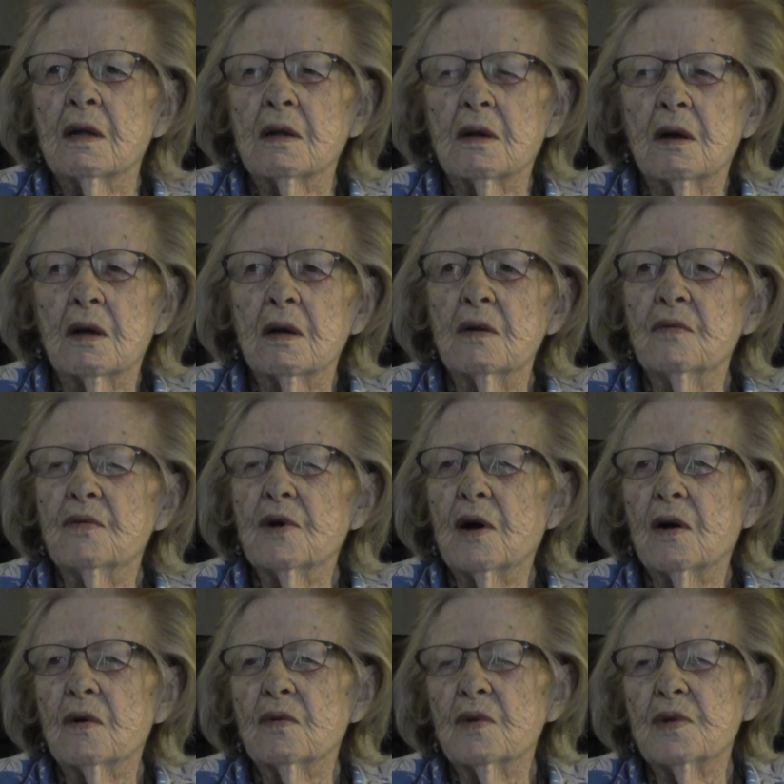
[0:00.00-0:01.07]
got
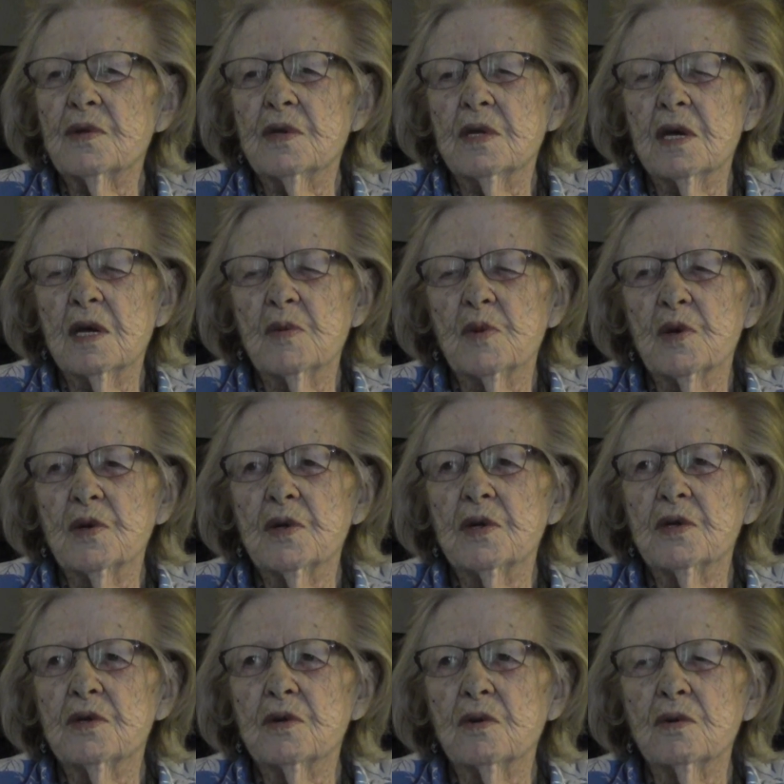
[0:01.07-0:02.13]
involved with the Neighborhood
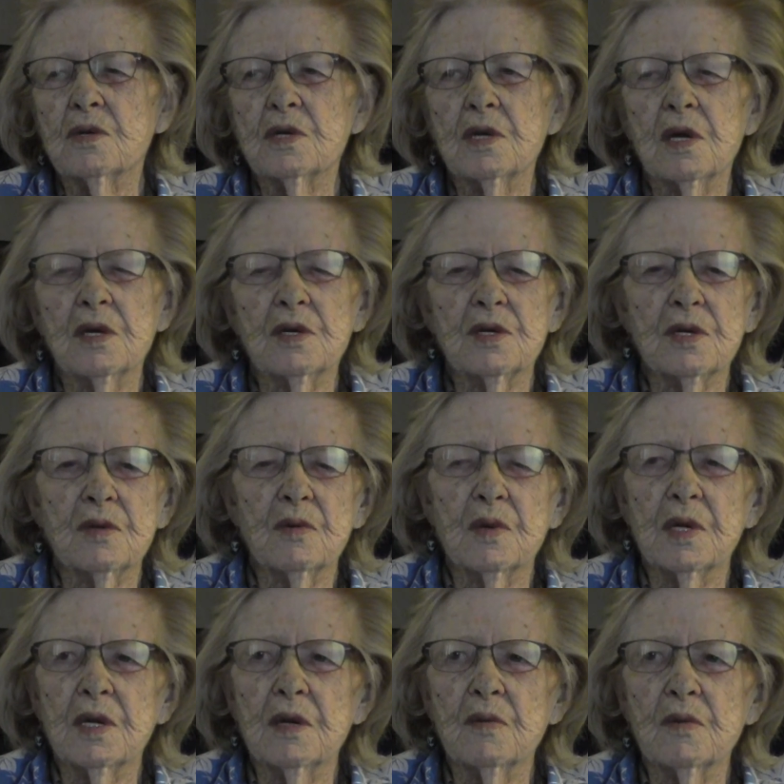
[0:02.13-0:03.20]
Association
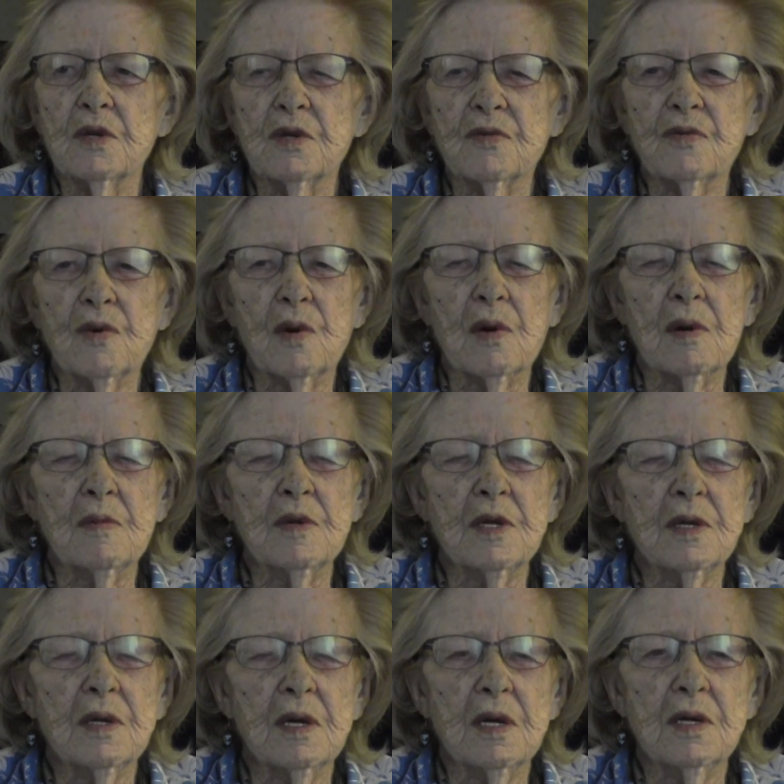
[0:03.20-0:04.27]
when it was formed
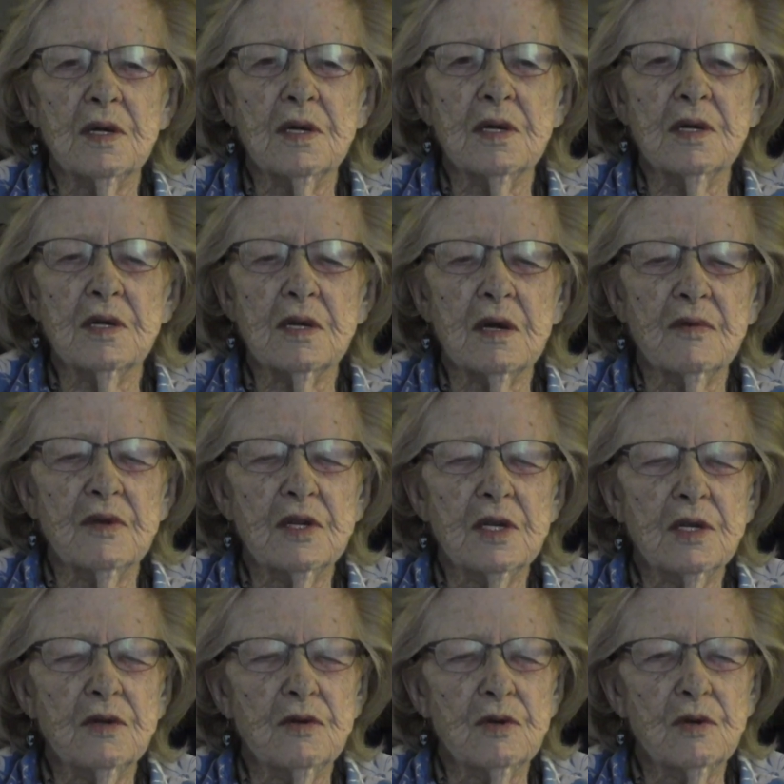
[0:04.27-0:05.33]
in
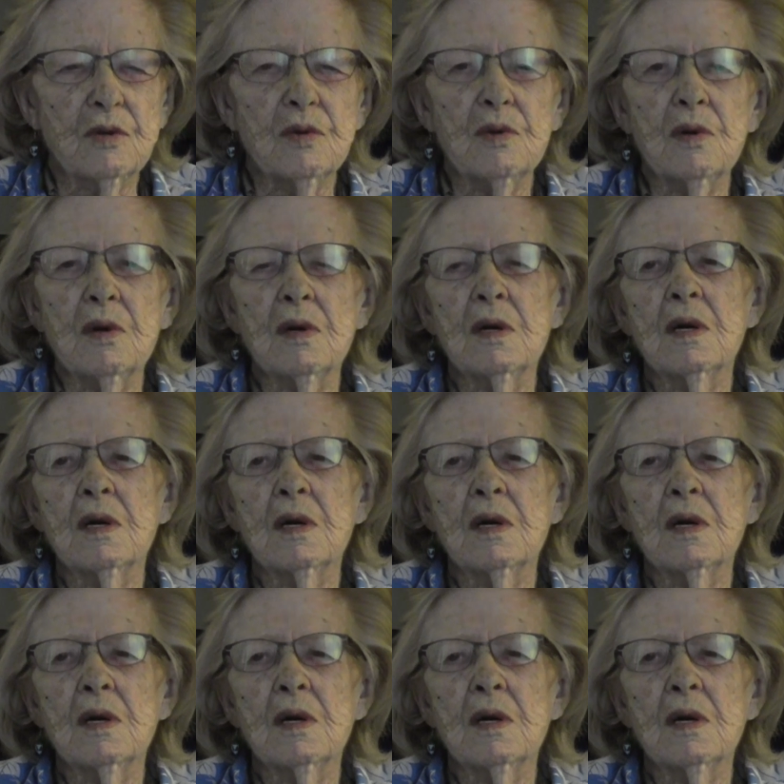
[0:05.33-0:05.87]
1972.